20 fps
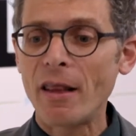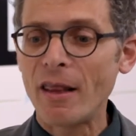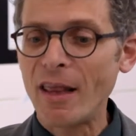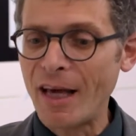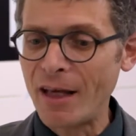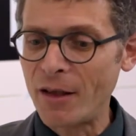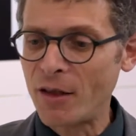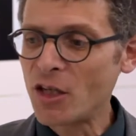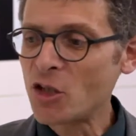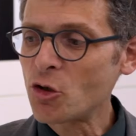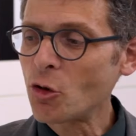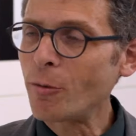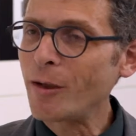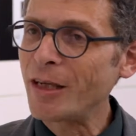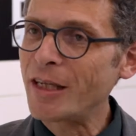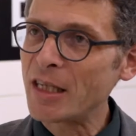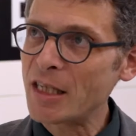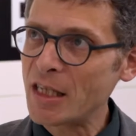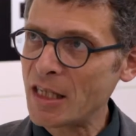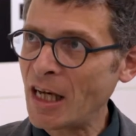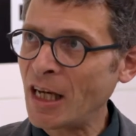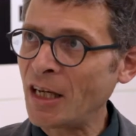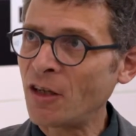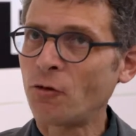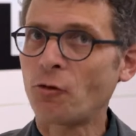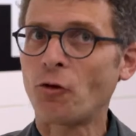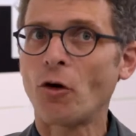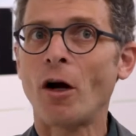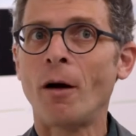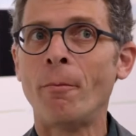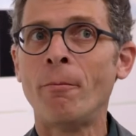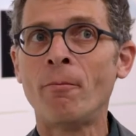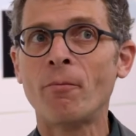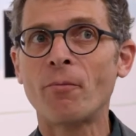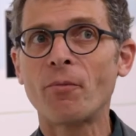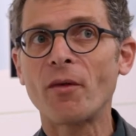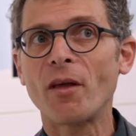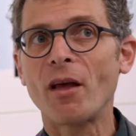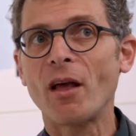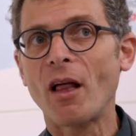That this would be distinct from
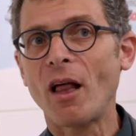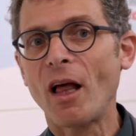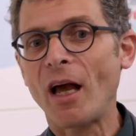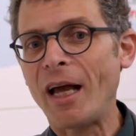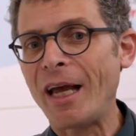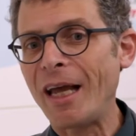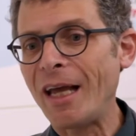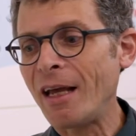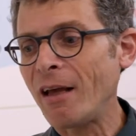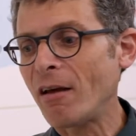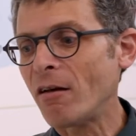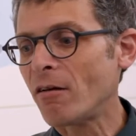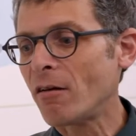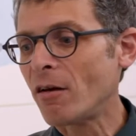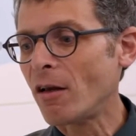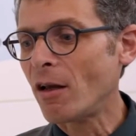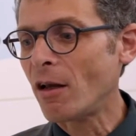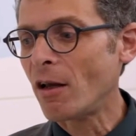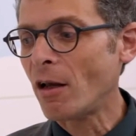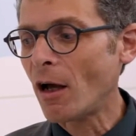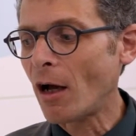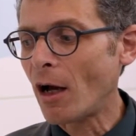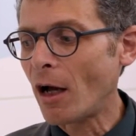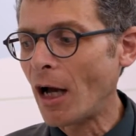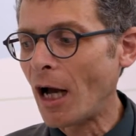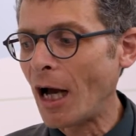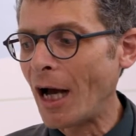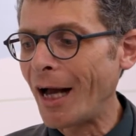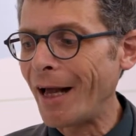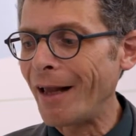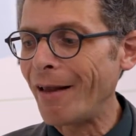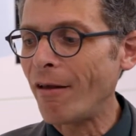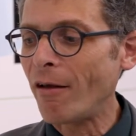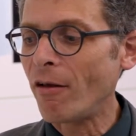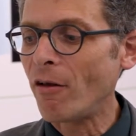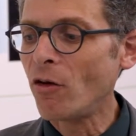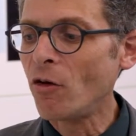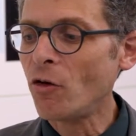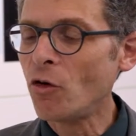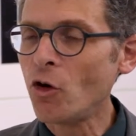a
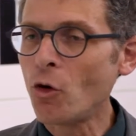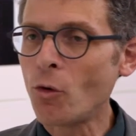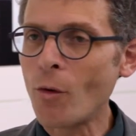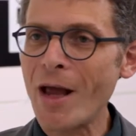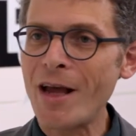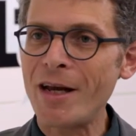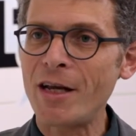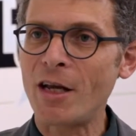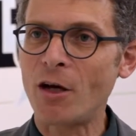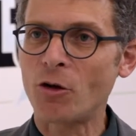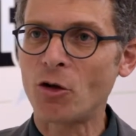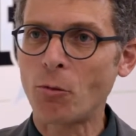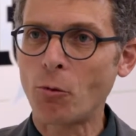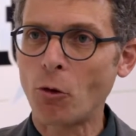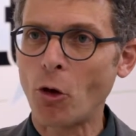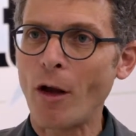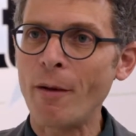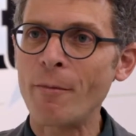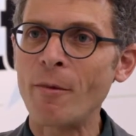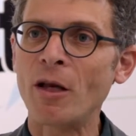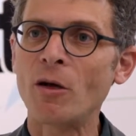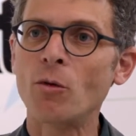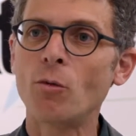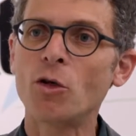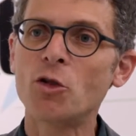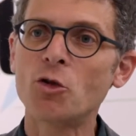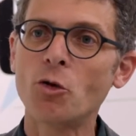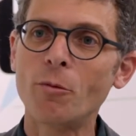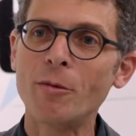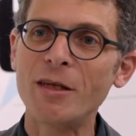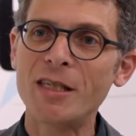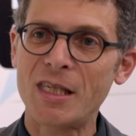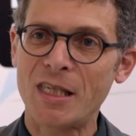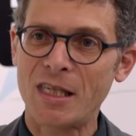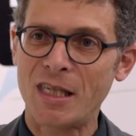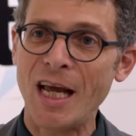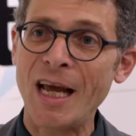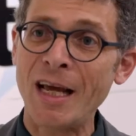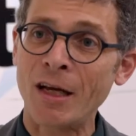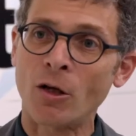new radio deployment, which would be
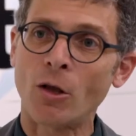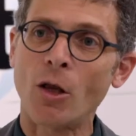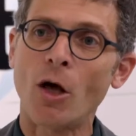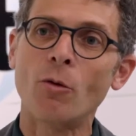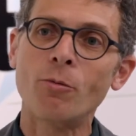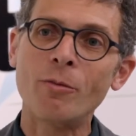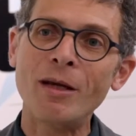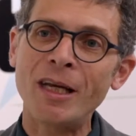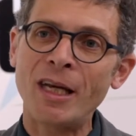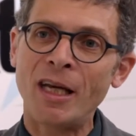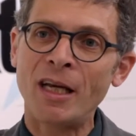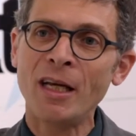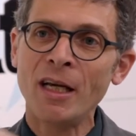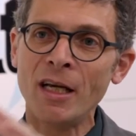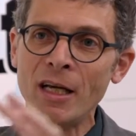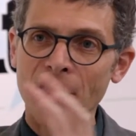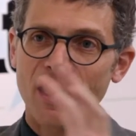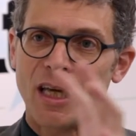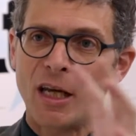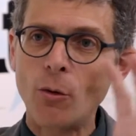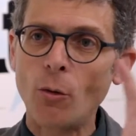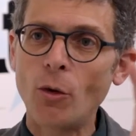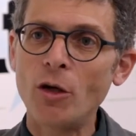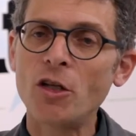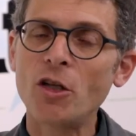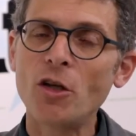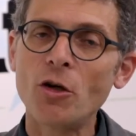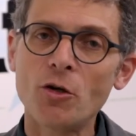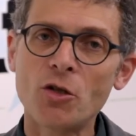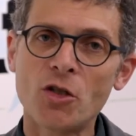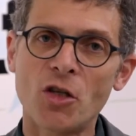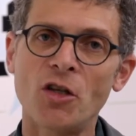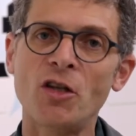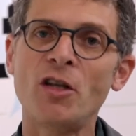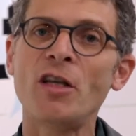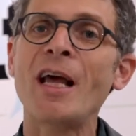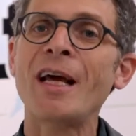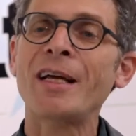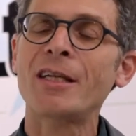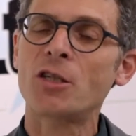standalone, meaning that it would use the
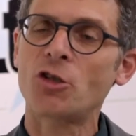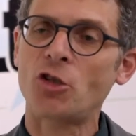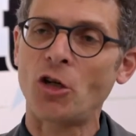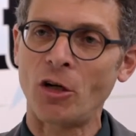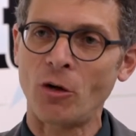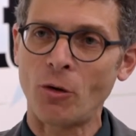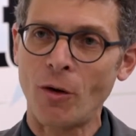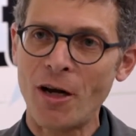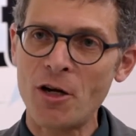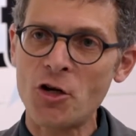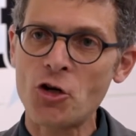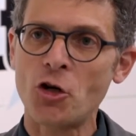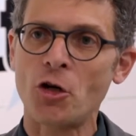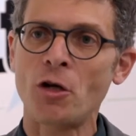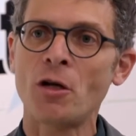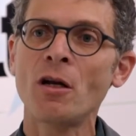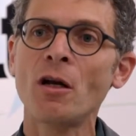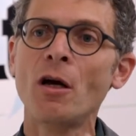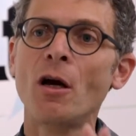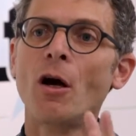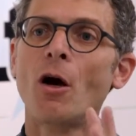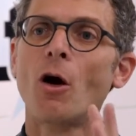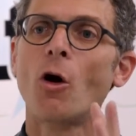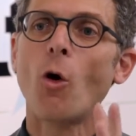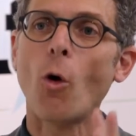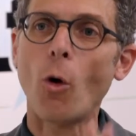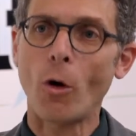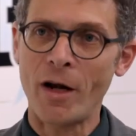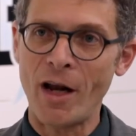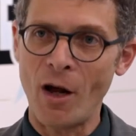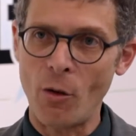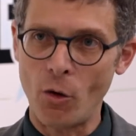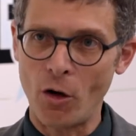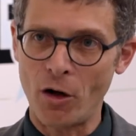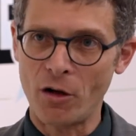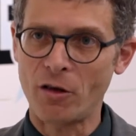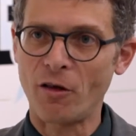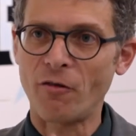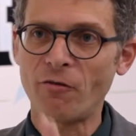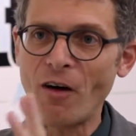next generation core
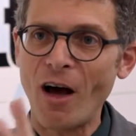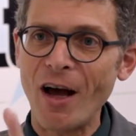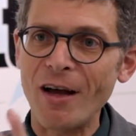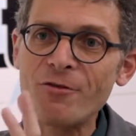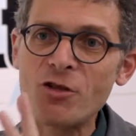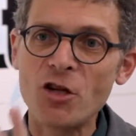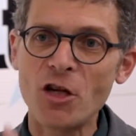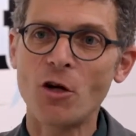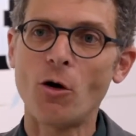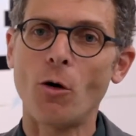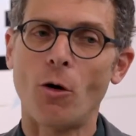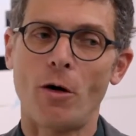network, the 5G